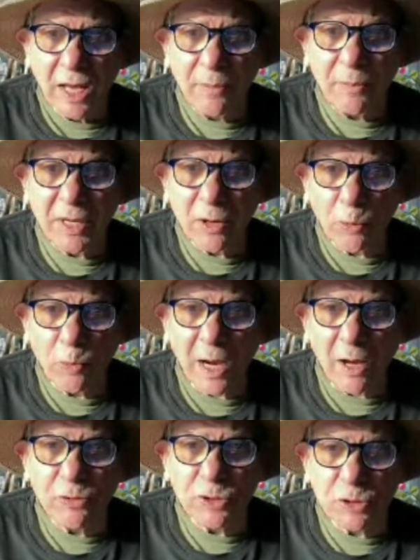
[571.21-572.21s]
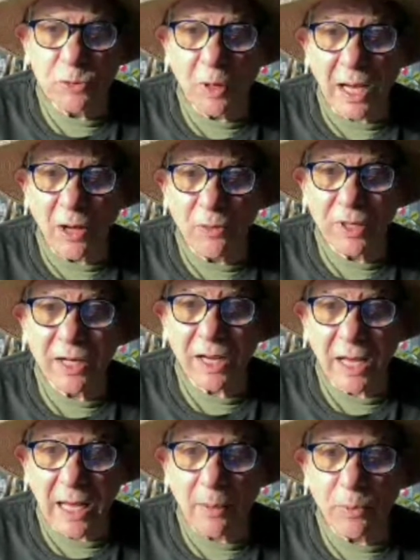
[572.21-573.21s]
I mean, it rounds you out.
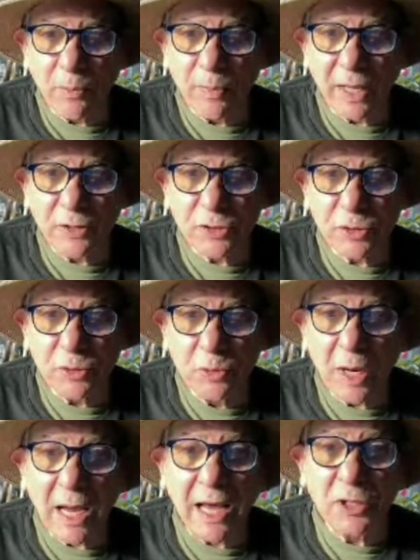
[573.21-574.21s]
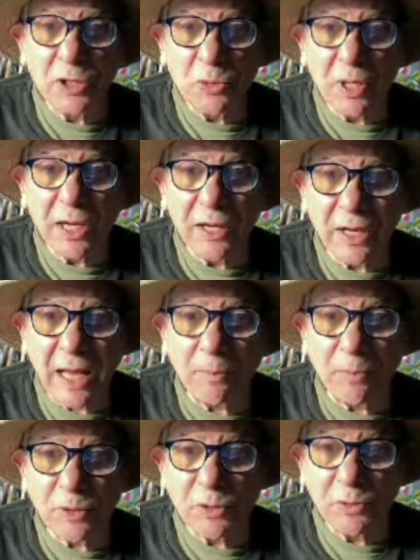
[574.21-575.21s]
It complements you, and you get an
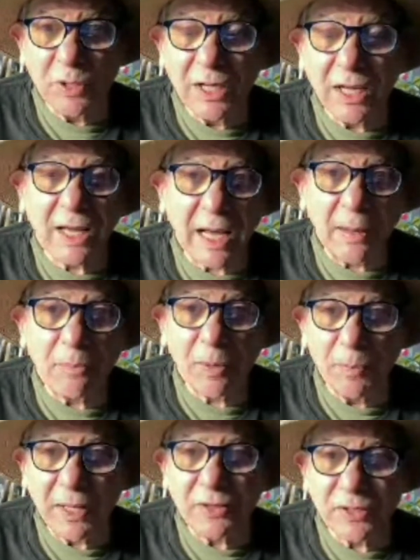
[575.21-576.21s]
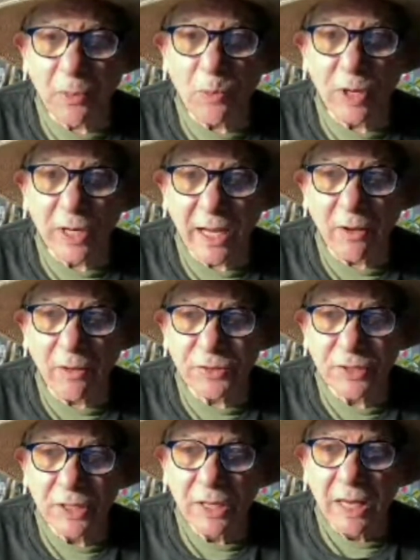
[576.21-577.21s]
opportunity to complement someone
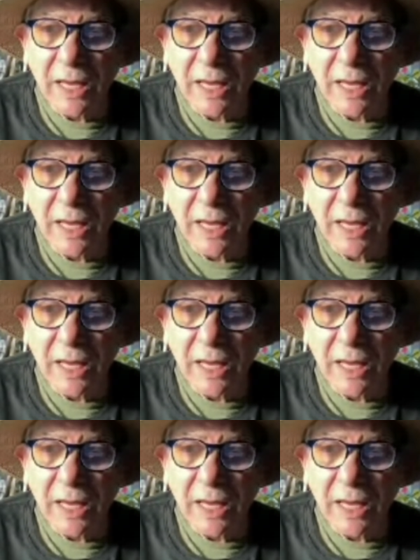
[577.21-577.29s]
else.